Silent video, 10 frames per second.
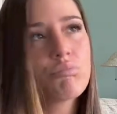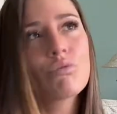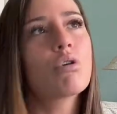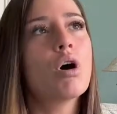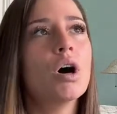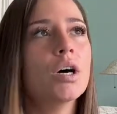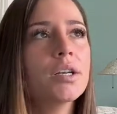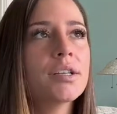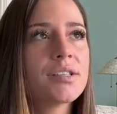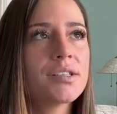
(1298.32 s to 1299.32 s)

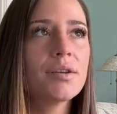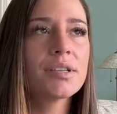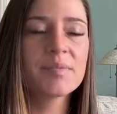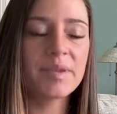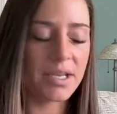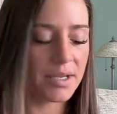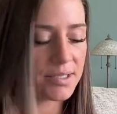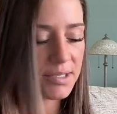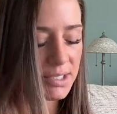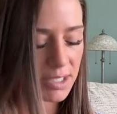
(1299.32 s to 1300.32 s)
broad, so to speak,
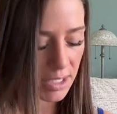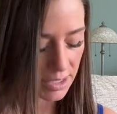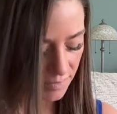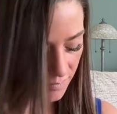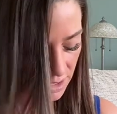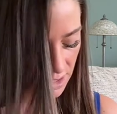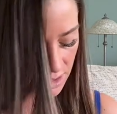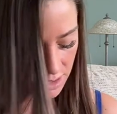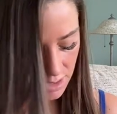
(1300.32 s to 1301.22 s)
because it's a collective reading.